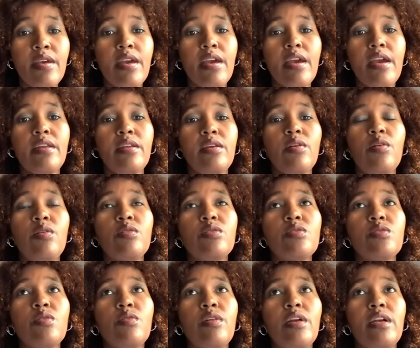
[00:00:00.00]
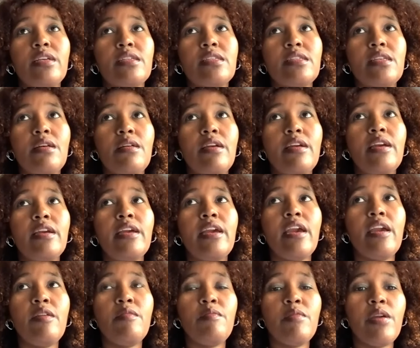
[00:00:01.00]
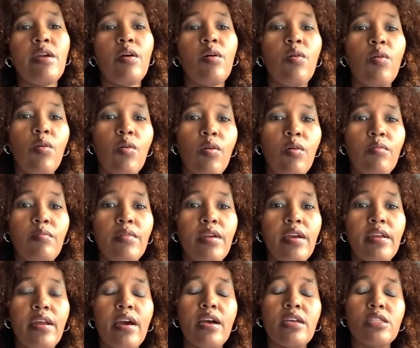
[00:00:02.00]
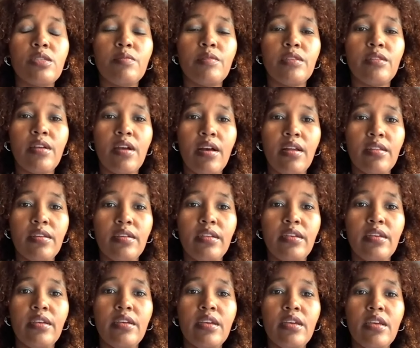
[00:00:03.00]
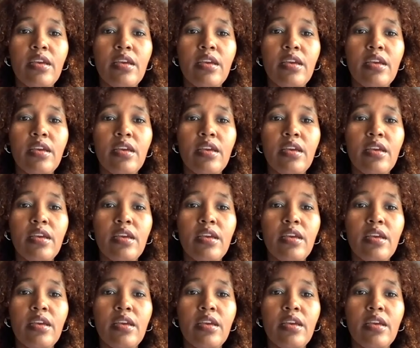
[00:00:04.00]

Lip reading: and it gave me a home and hospitality.